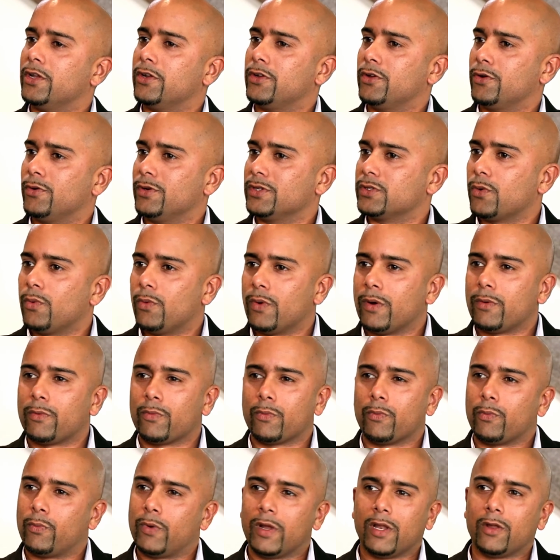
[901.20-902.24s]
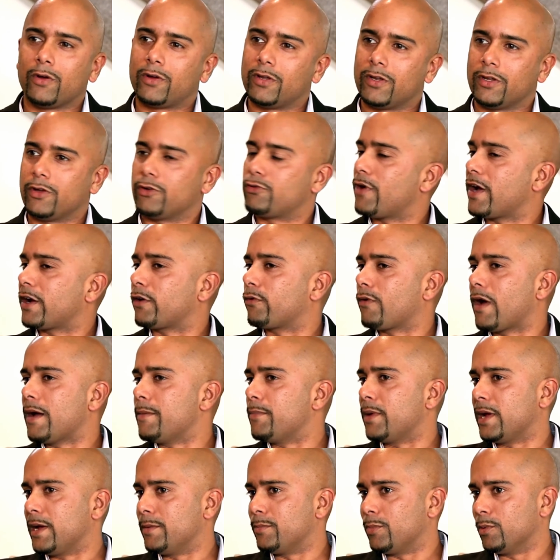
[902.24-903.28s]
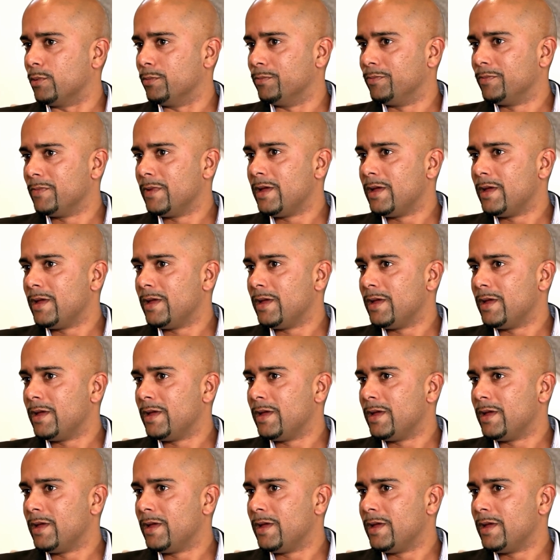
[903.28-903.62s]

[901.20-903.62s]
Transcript: to do is we're looking to attract great people.